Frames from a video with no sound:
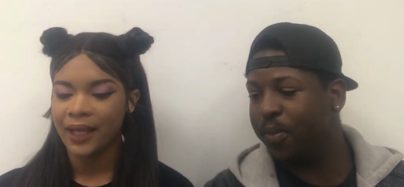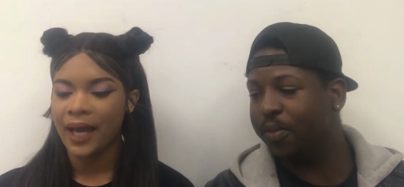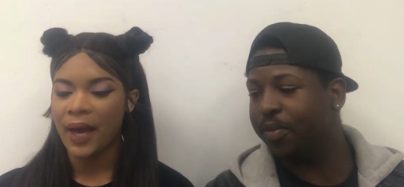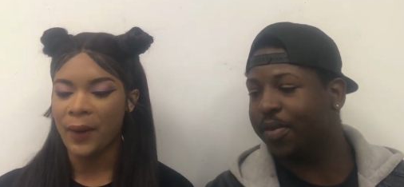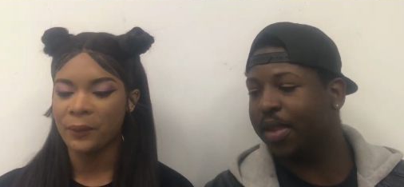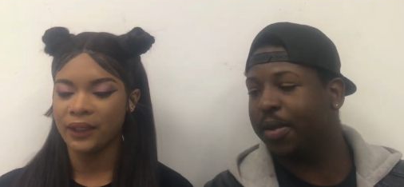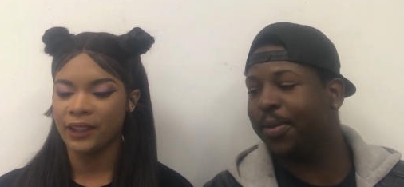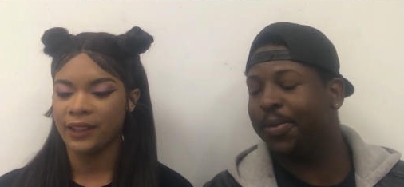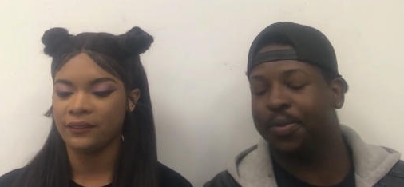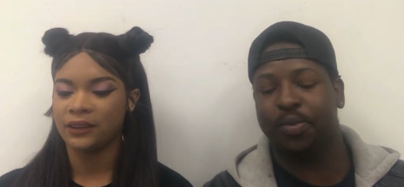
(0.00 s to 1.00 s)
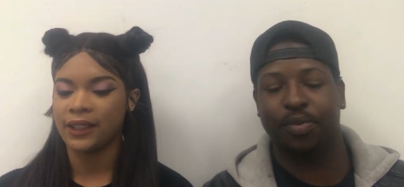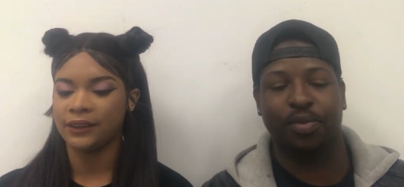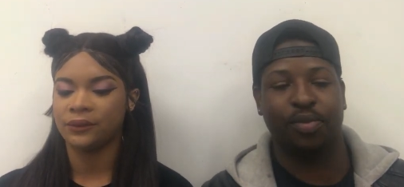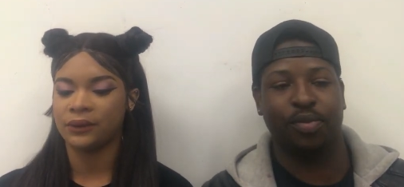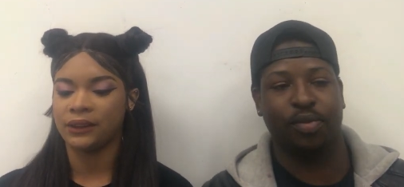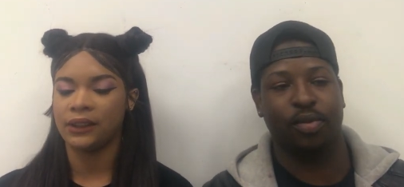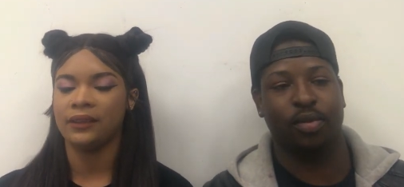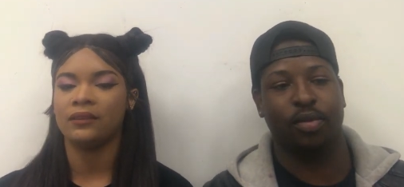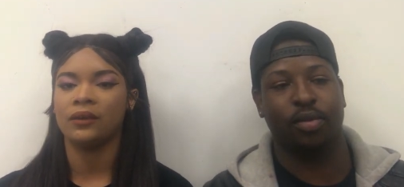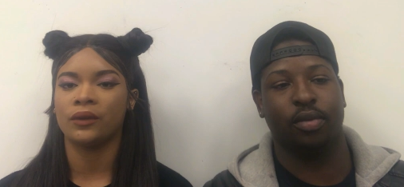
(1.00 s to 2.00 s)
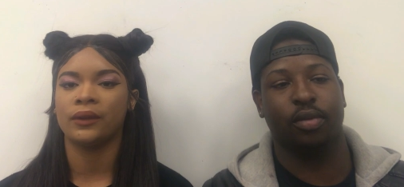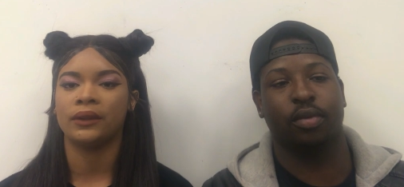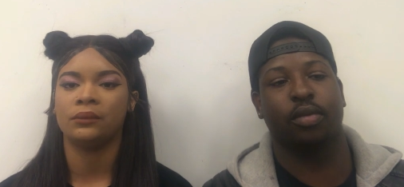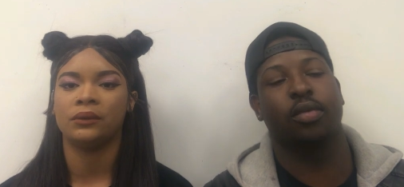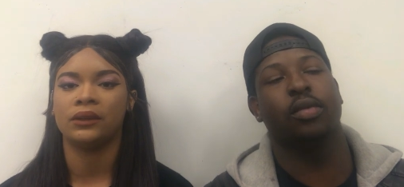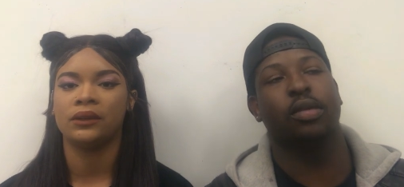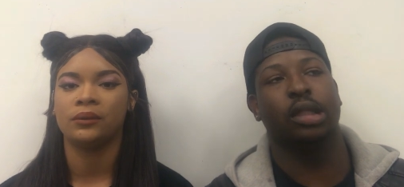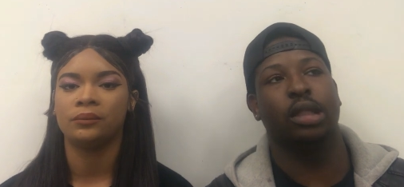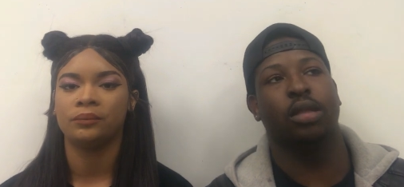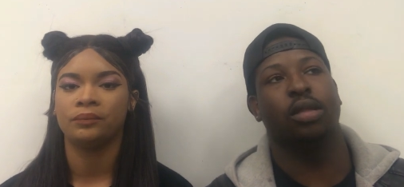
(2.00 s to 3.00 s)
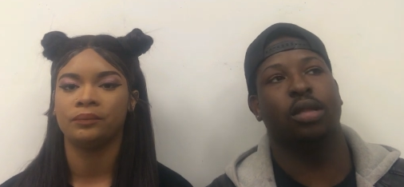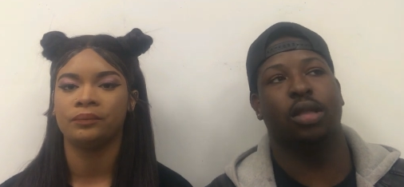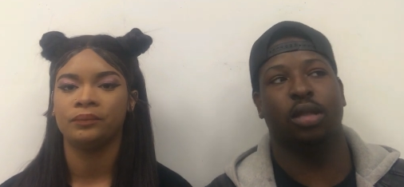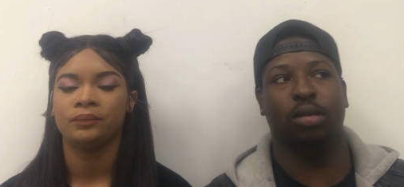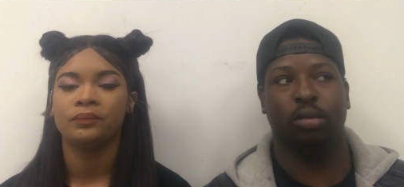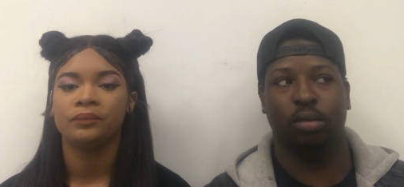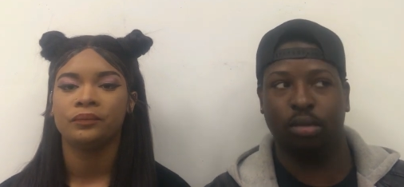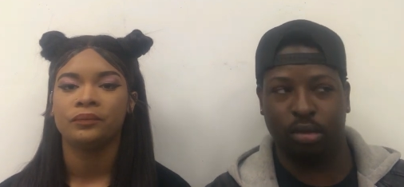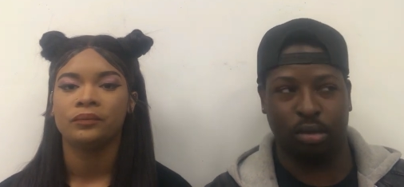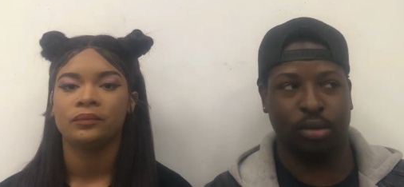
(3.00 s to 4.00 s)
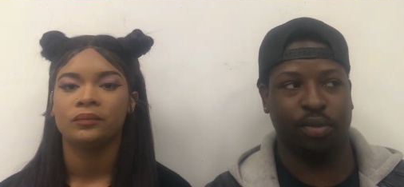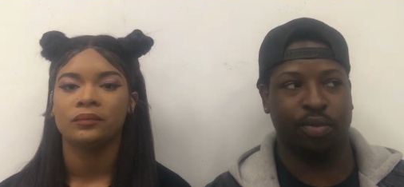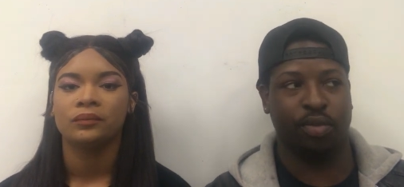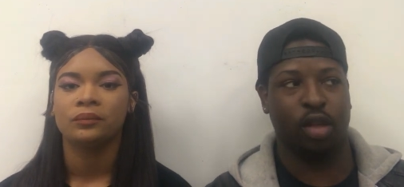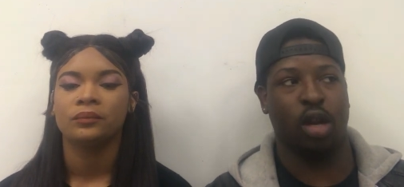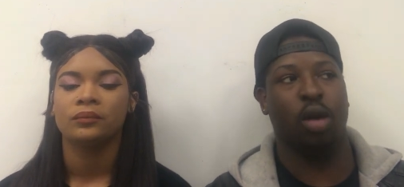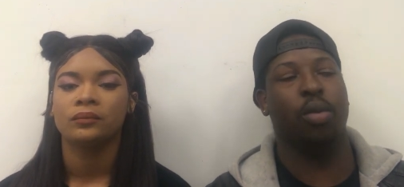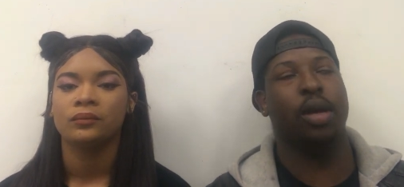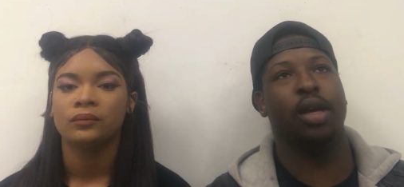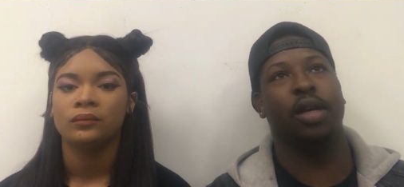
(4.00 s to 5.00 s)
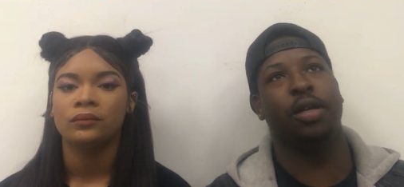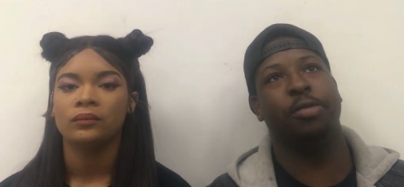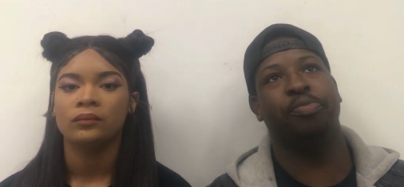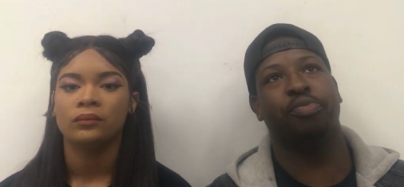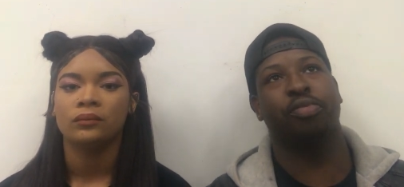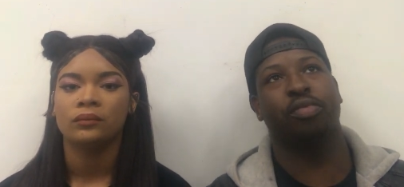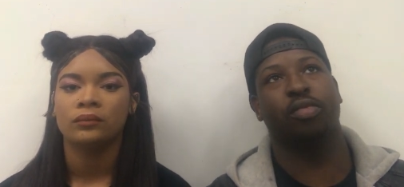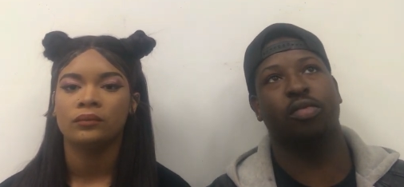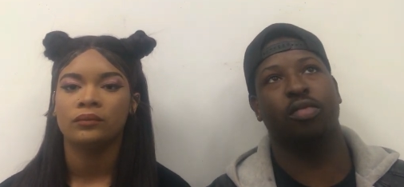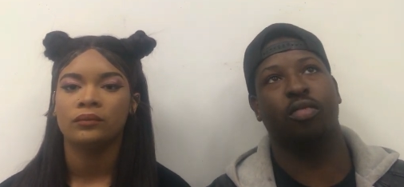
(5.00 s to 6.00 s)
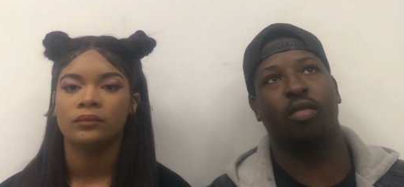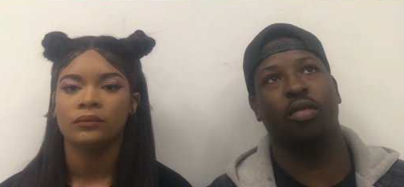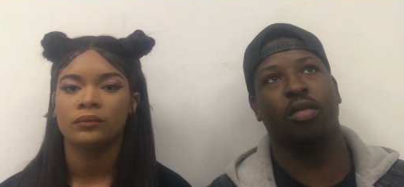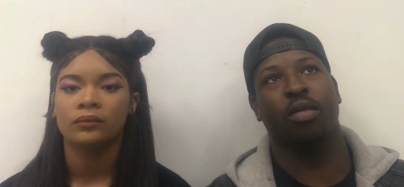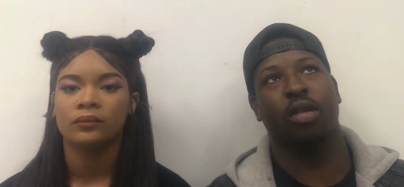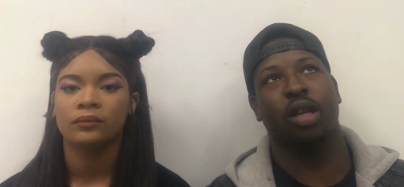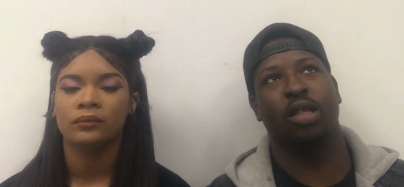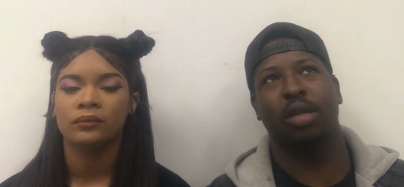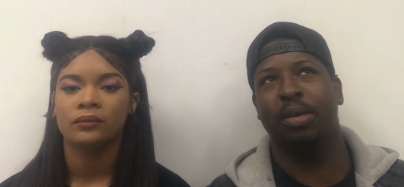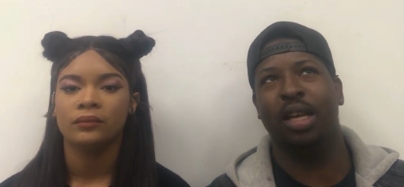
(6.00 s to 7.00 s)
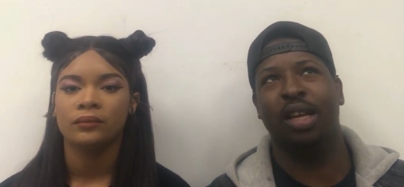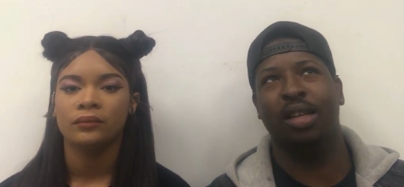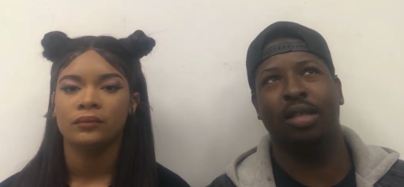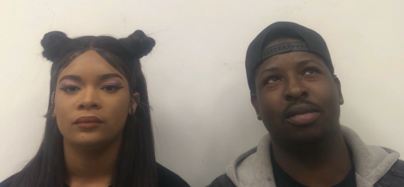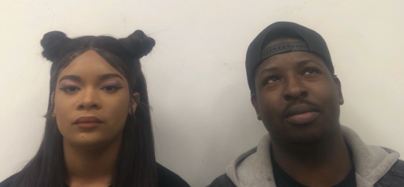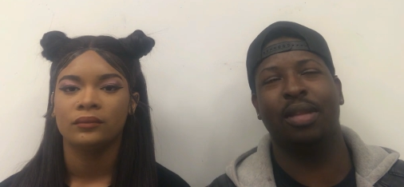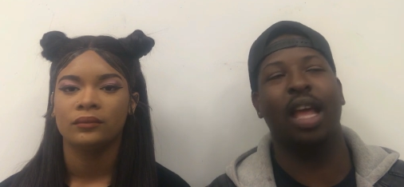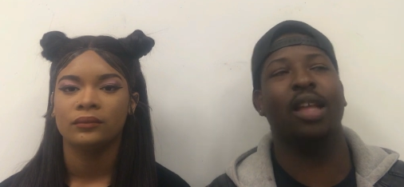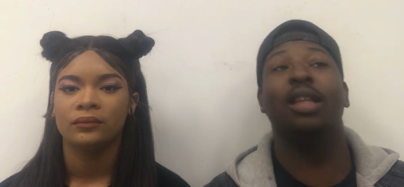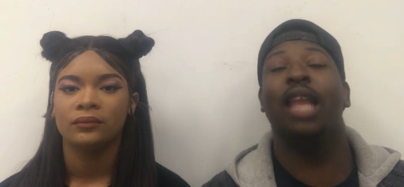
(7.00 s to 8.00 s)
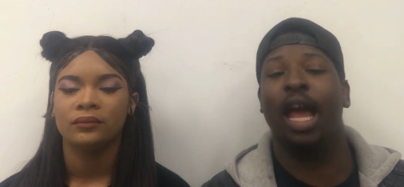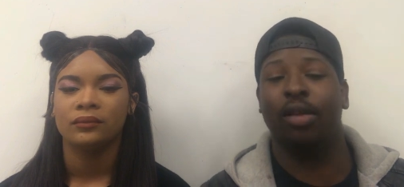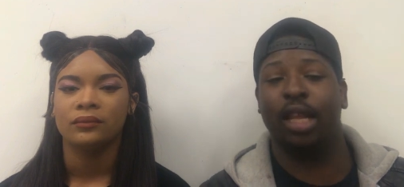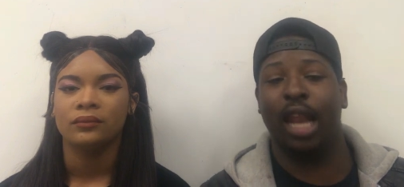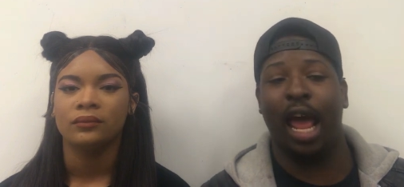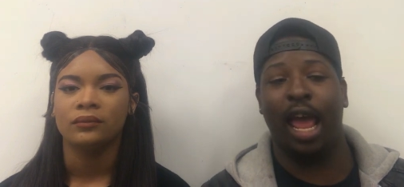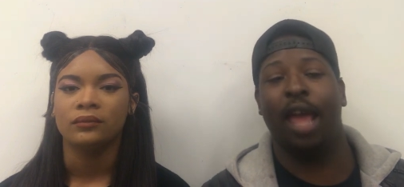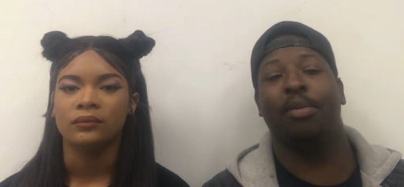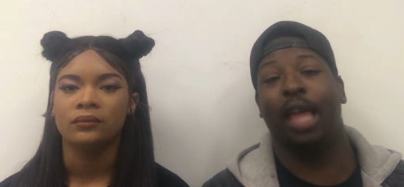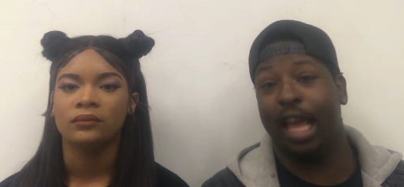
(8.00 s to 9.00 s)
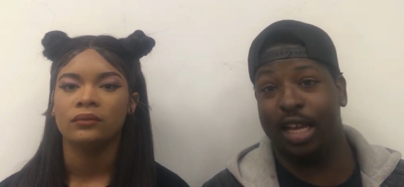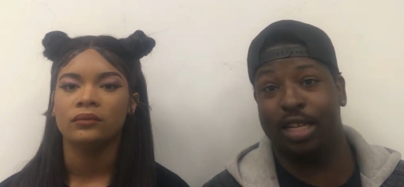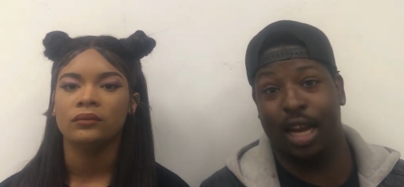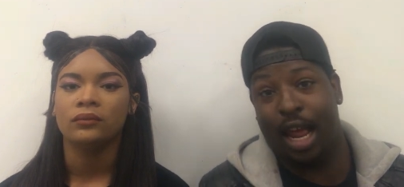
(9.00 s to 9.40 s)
Speaker 1: How many gifts that you received on Christmas?
Speaker 2: Um, well, to be honest, now that I am the age that